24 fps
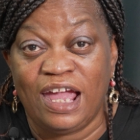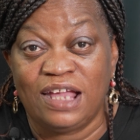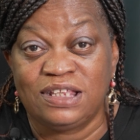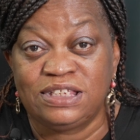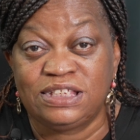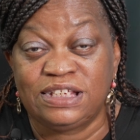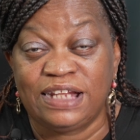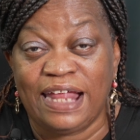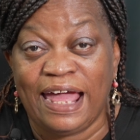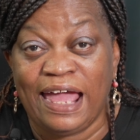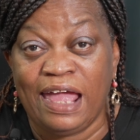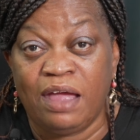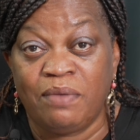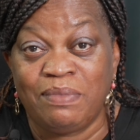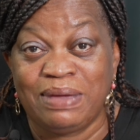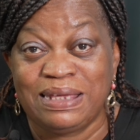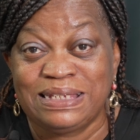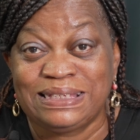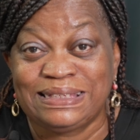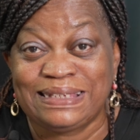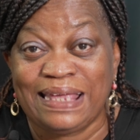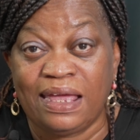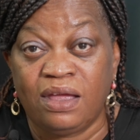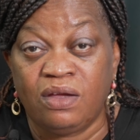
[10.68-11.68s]
And I am
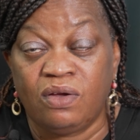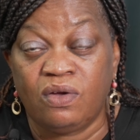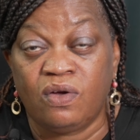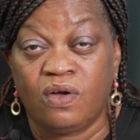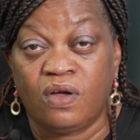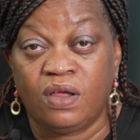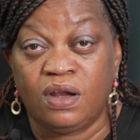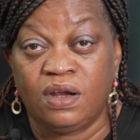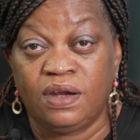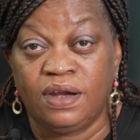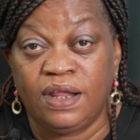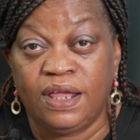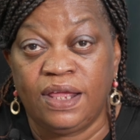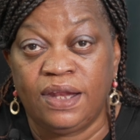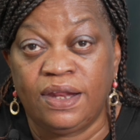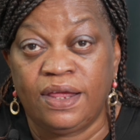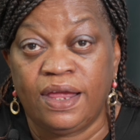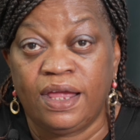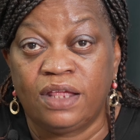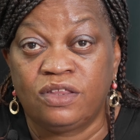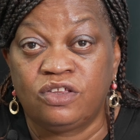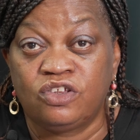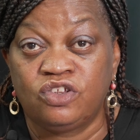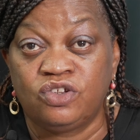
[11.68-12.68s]
a site coordinator
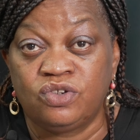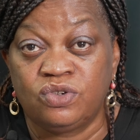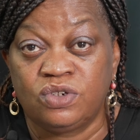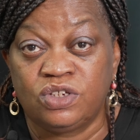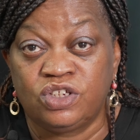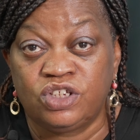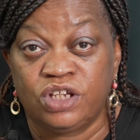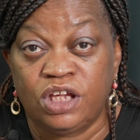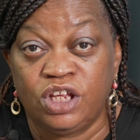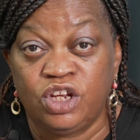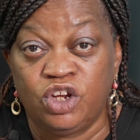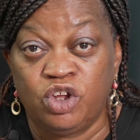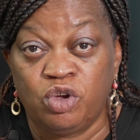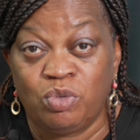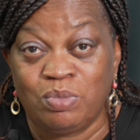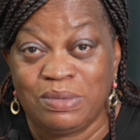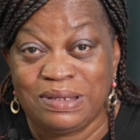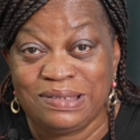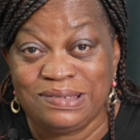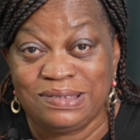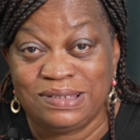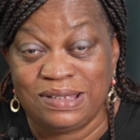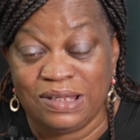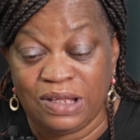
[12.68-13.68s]
at the Jewel J.
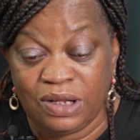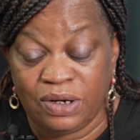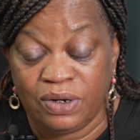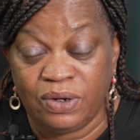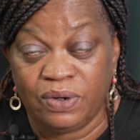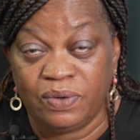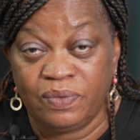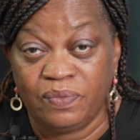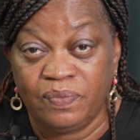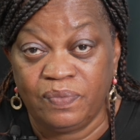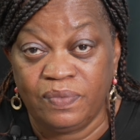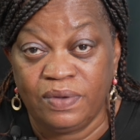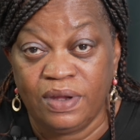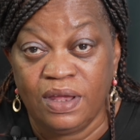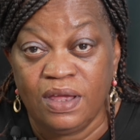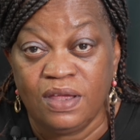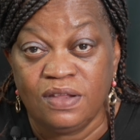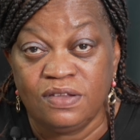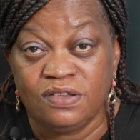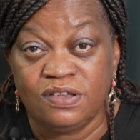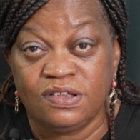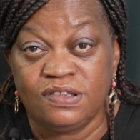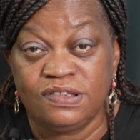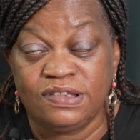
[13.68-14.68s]
Newman Center.
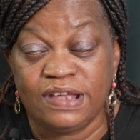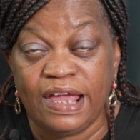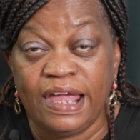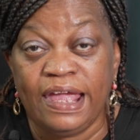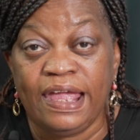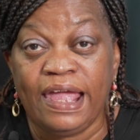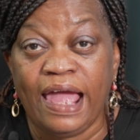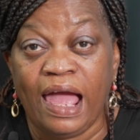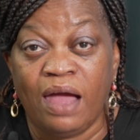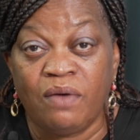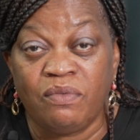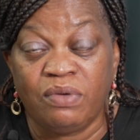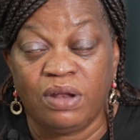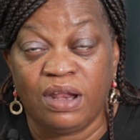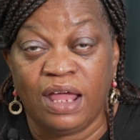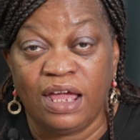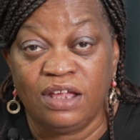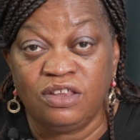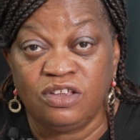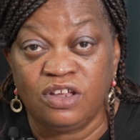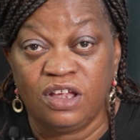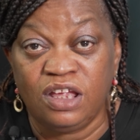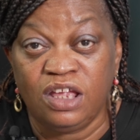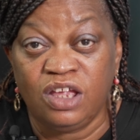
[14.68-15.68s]
Today, I would
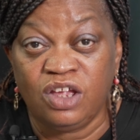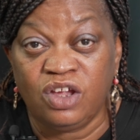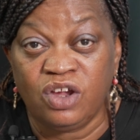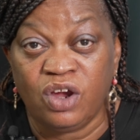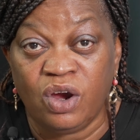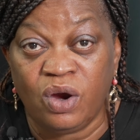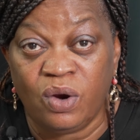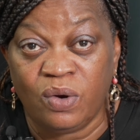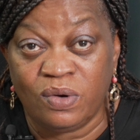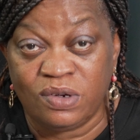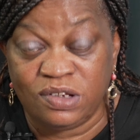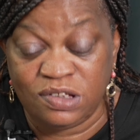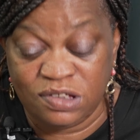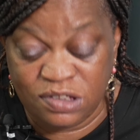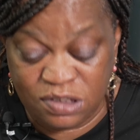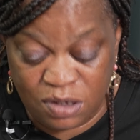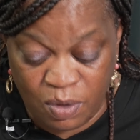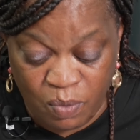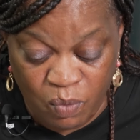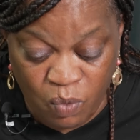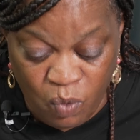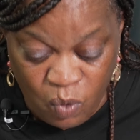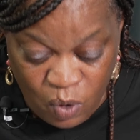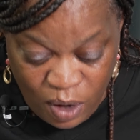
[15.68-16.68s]
like to encourage
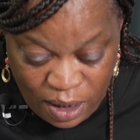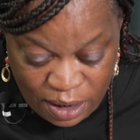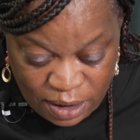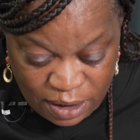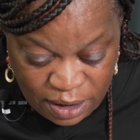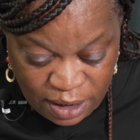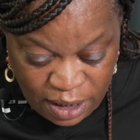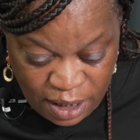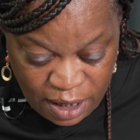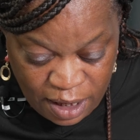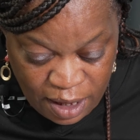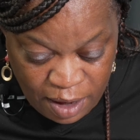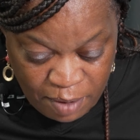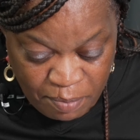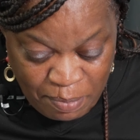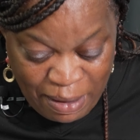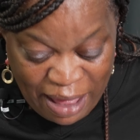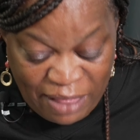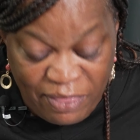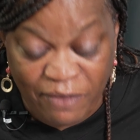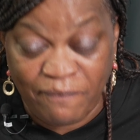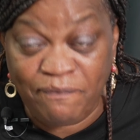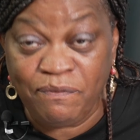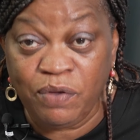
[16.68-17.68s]
someone
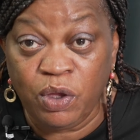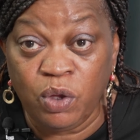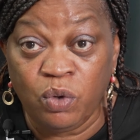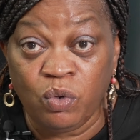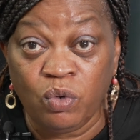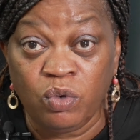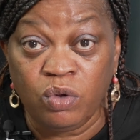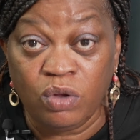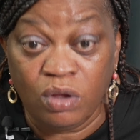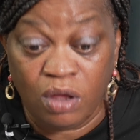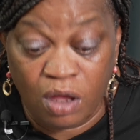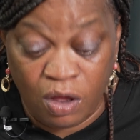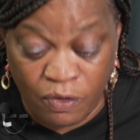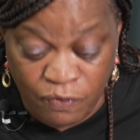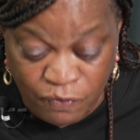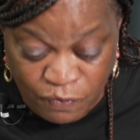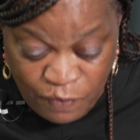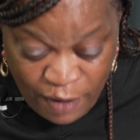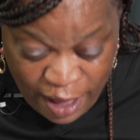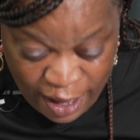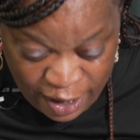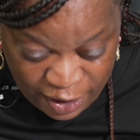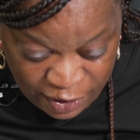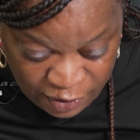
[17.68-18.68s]
by the fuel of
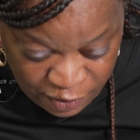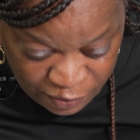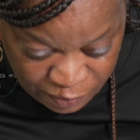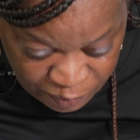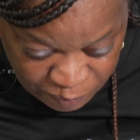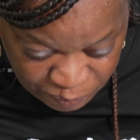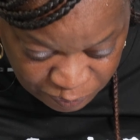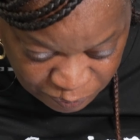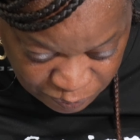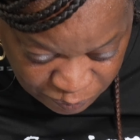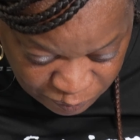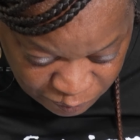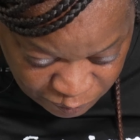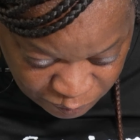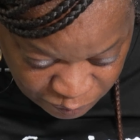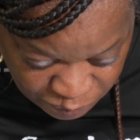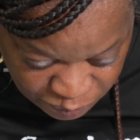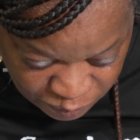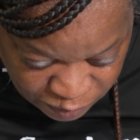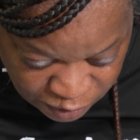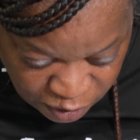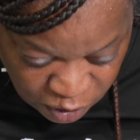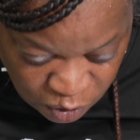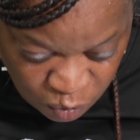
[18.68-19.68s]
fire.
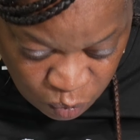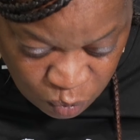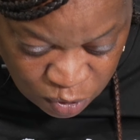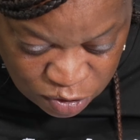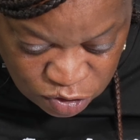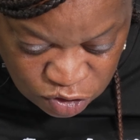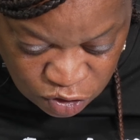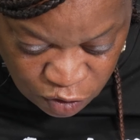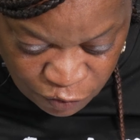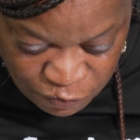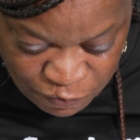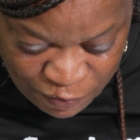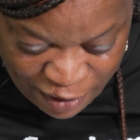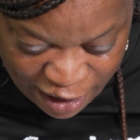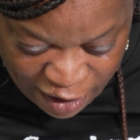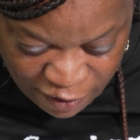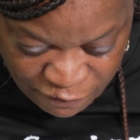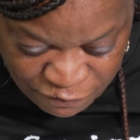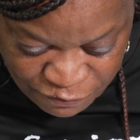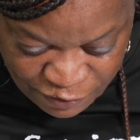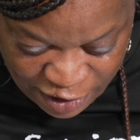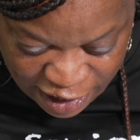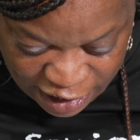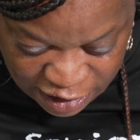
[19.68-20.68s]
When two
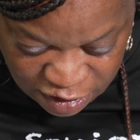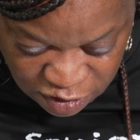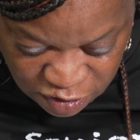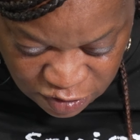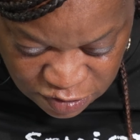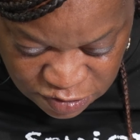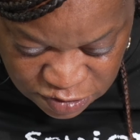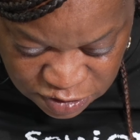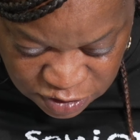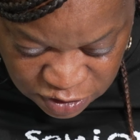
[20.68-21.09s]
firefighters,